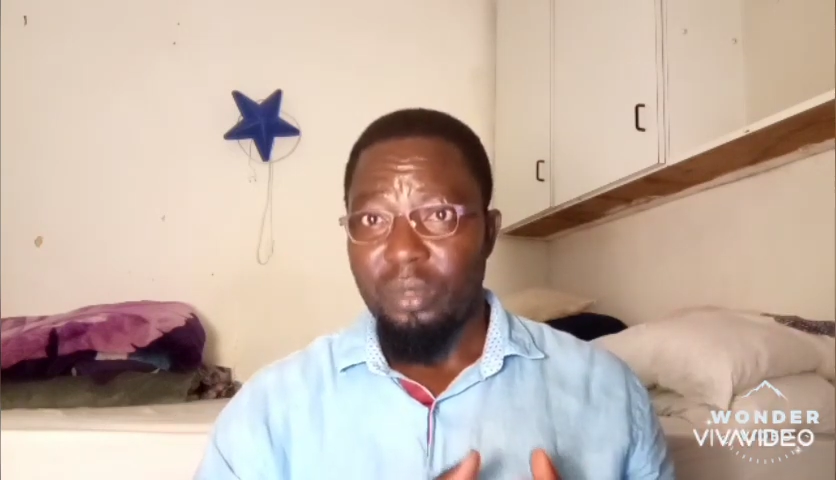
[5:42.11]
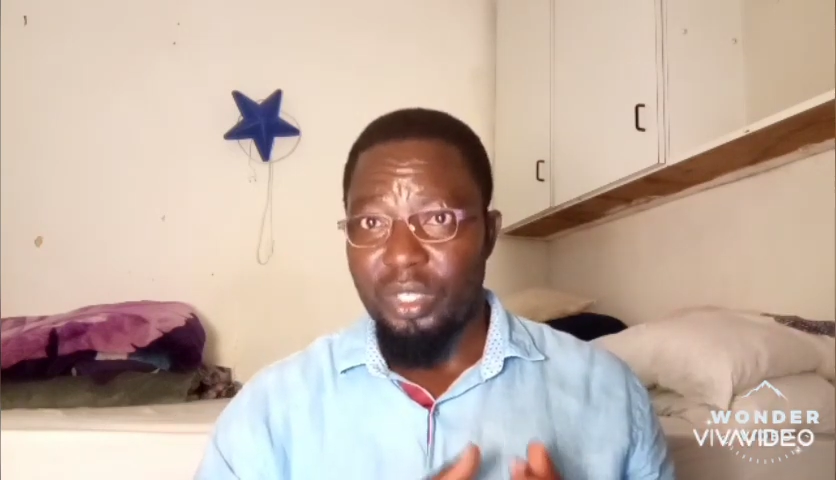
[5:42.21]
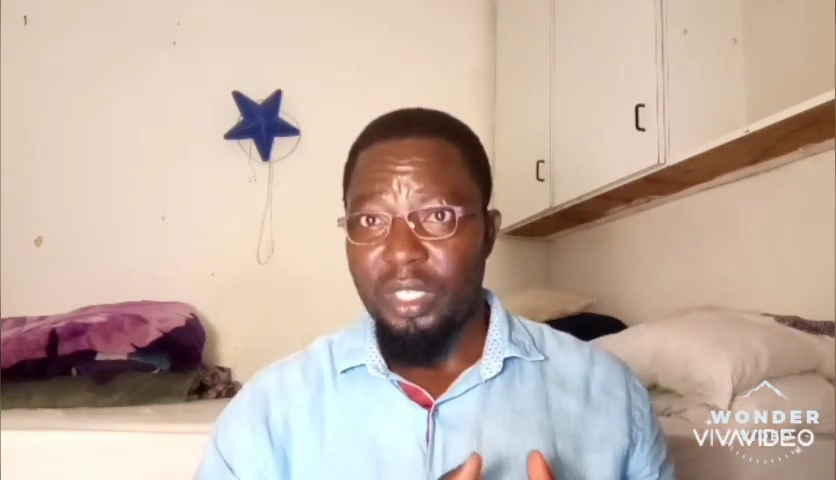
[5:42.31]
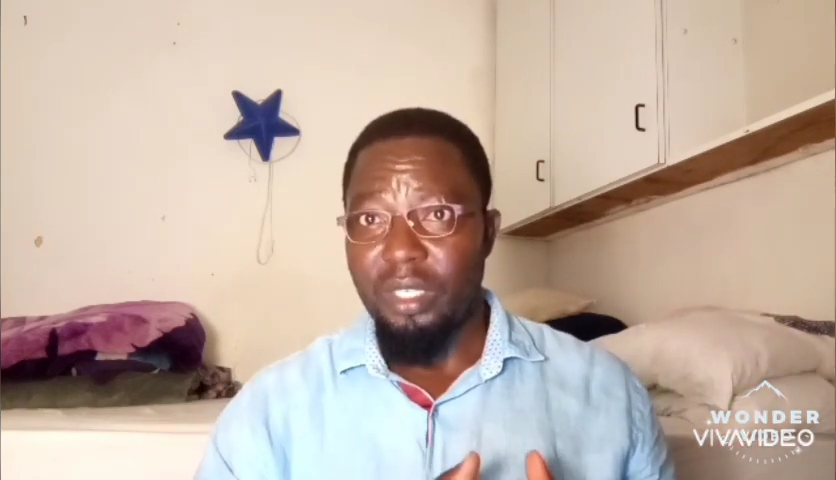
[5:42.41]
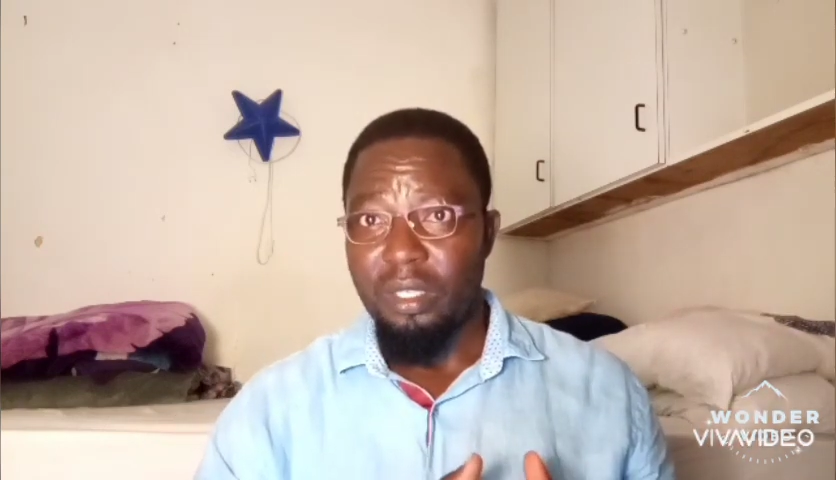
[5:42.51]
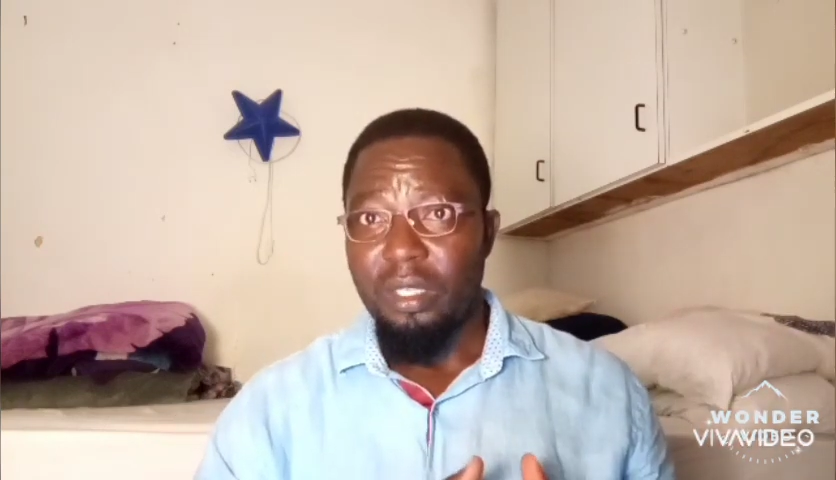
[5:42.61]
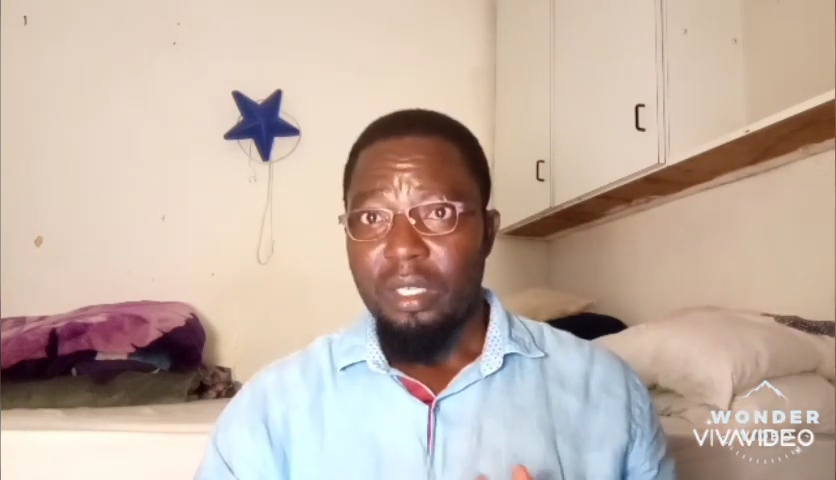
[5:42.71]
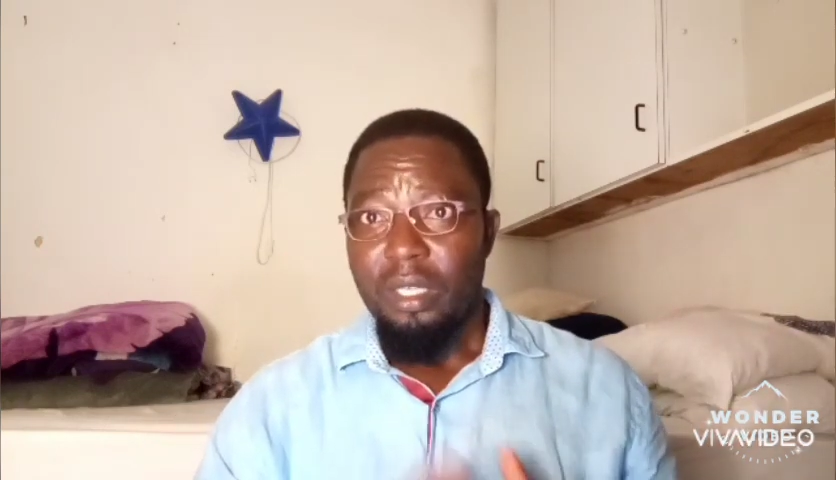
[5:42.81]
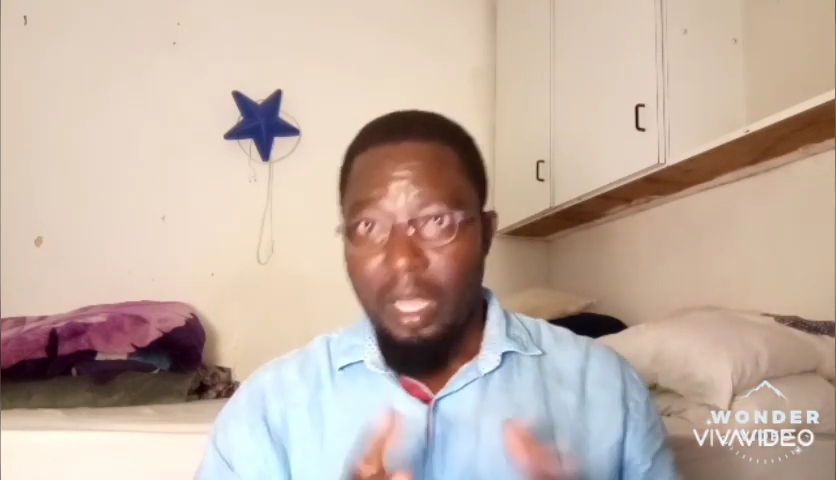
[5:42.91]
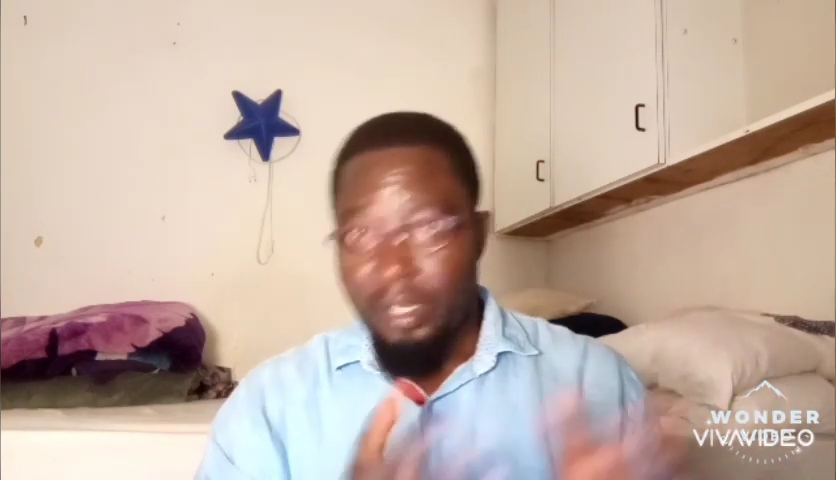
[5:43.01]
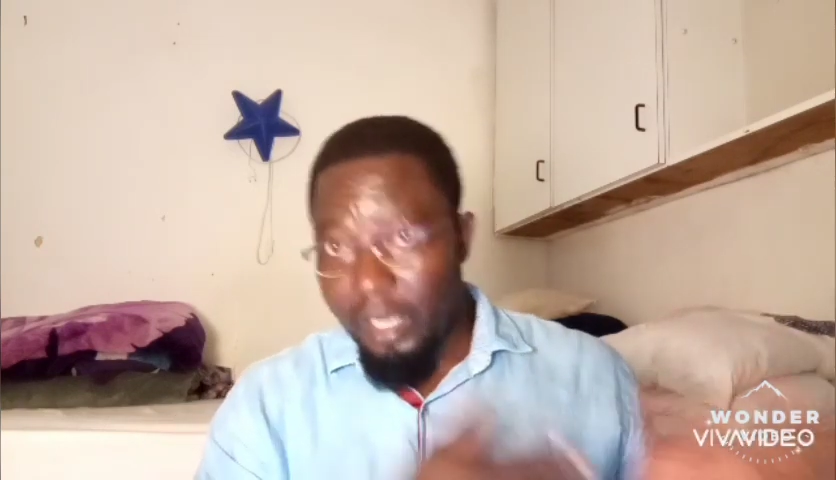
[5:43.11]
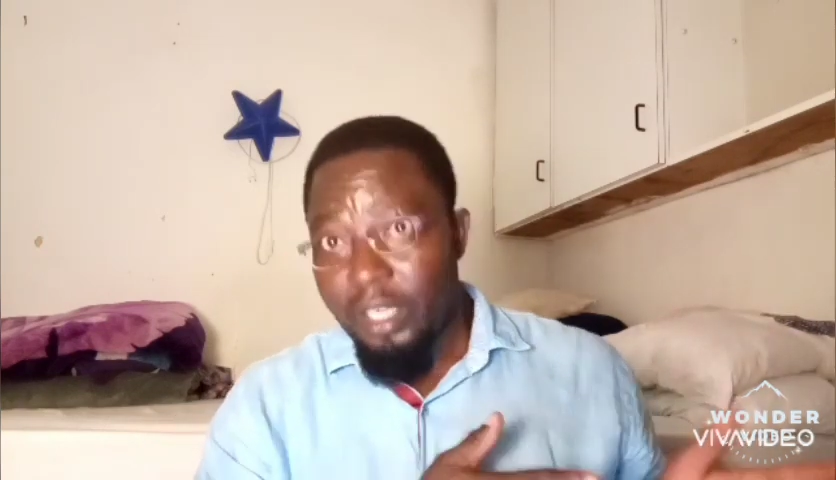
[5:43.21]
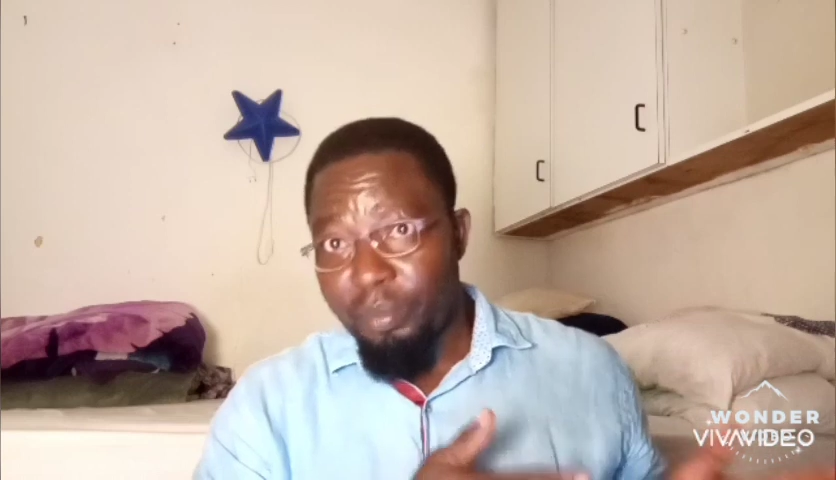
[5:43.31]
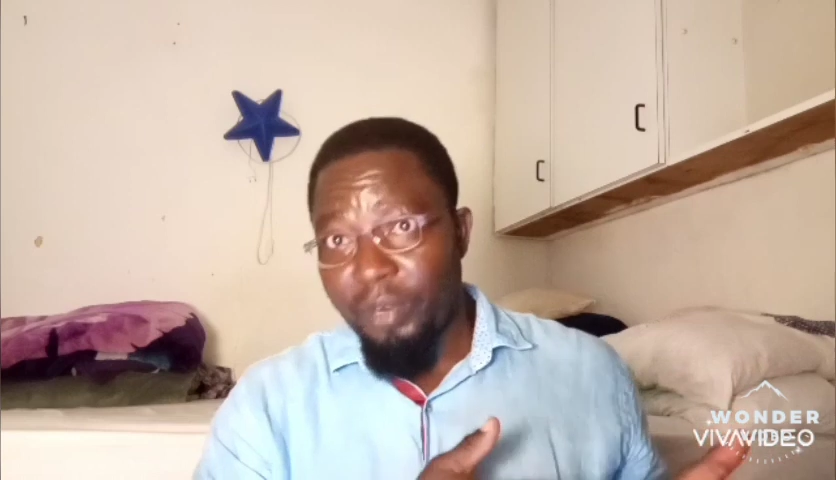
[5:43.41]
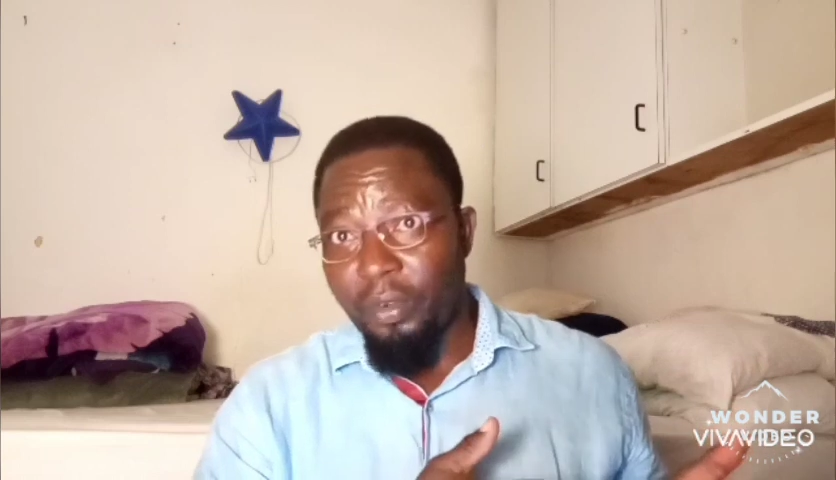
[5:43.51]
You see, I
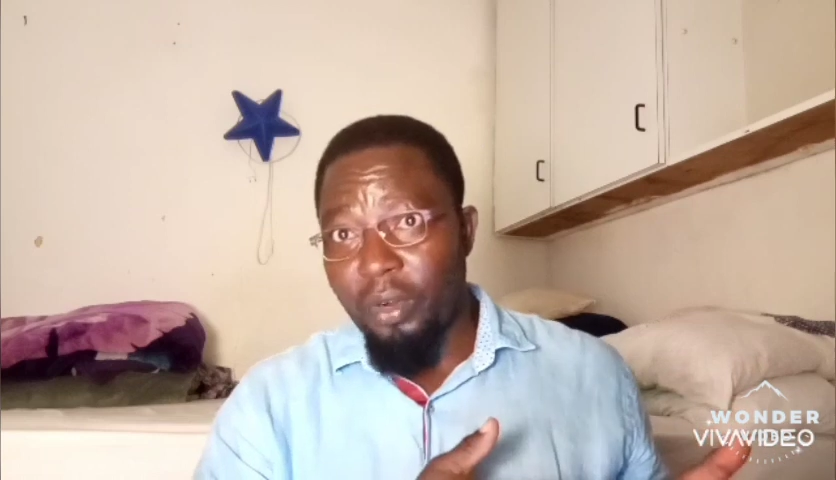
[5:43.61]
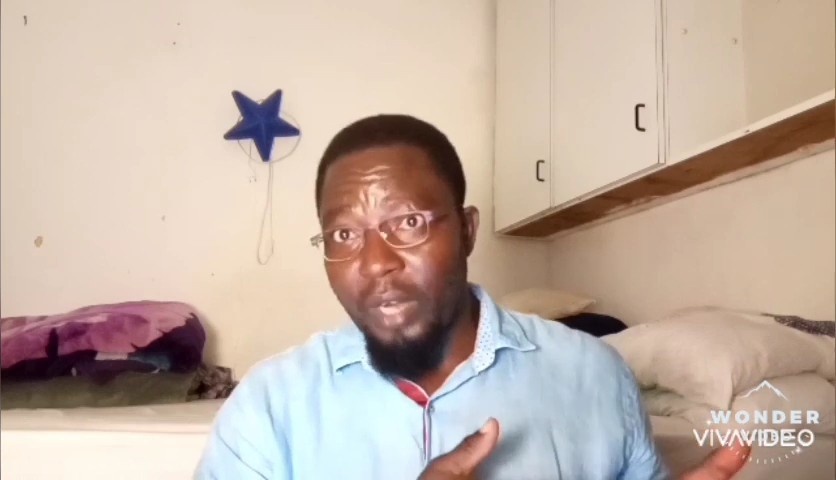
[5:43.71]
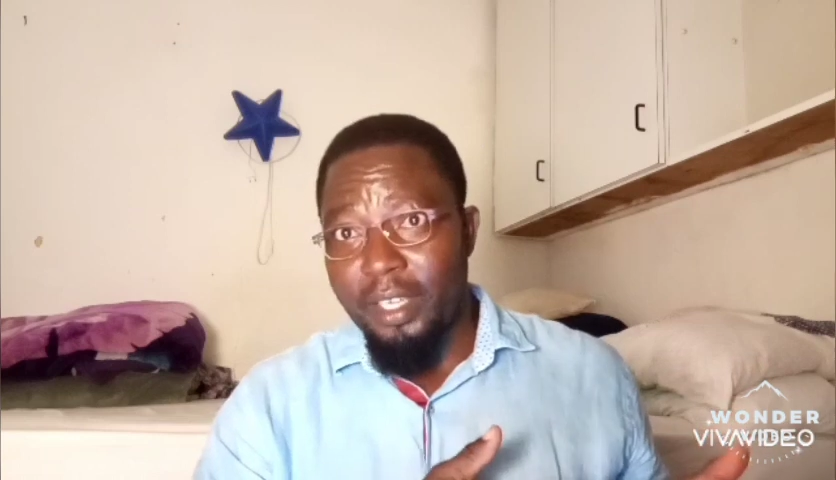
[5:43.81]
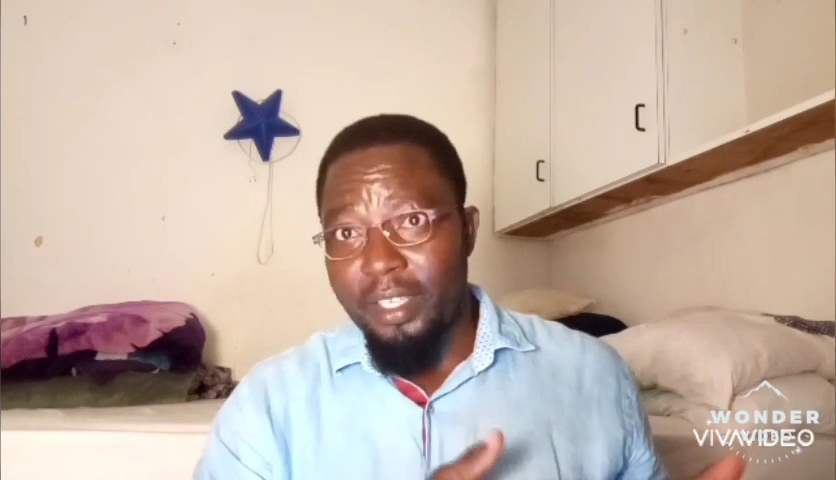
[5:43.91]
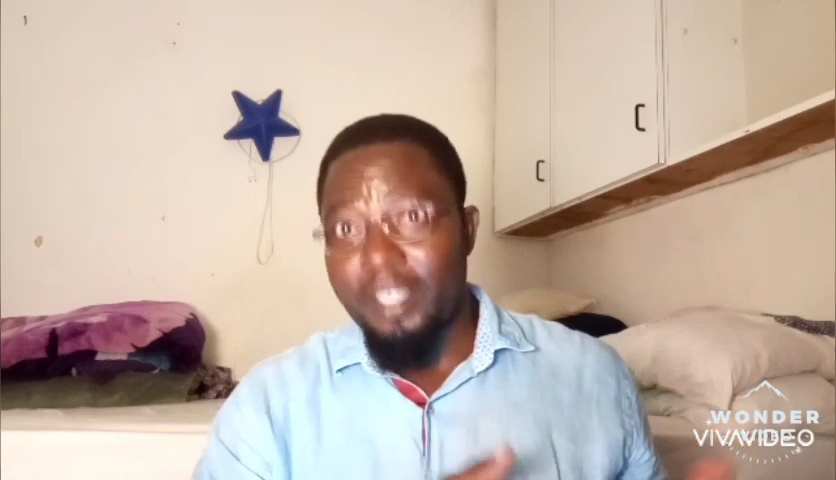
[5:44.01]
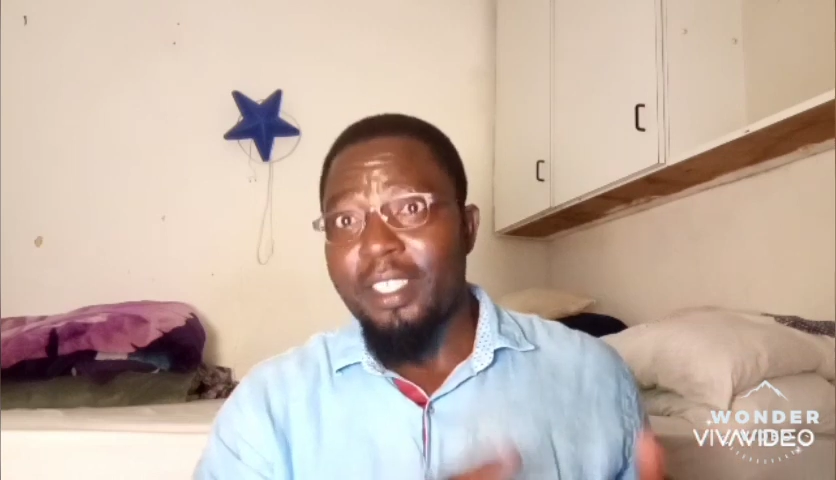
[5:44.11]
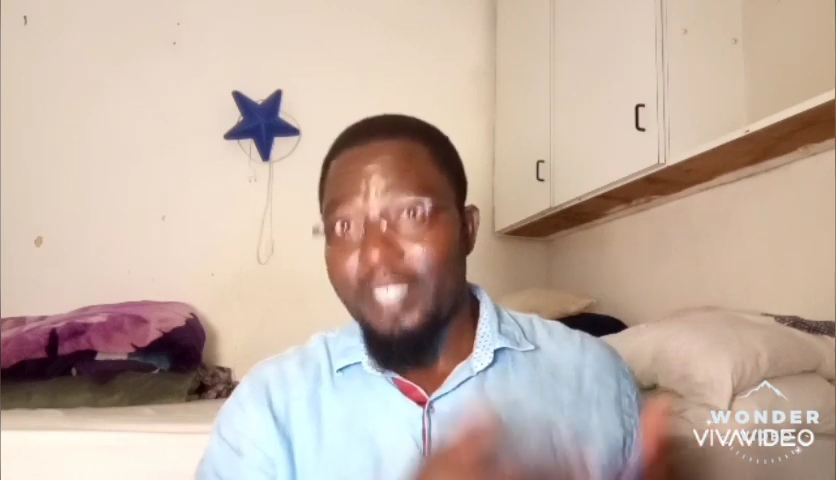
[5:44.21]
said it before, like